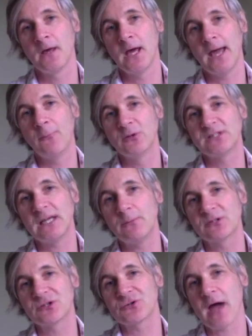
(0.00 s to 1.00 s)
in which he was
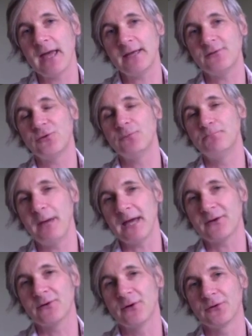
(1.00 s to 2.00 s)
trying to
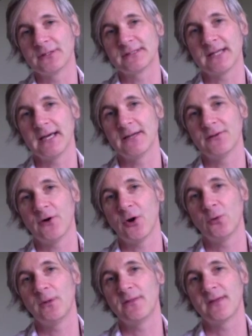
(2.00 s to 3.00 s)
better understand how
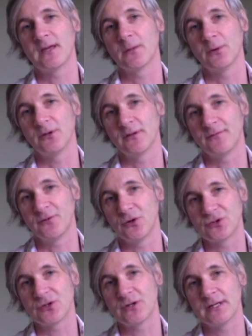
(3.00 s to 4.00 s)
we think about the
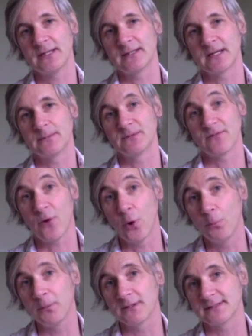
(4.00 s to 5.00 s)
future in terms of
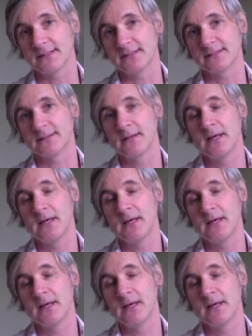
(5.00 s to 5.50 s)
hopelessness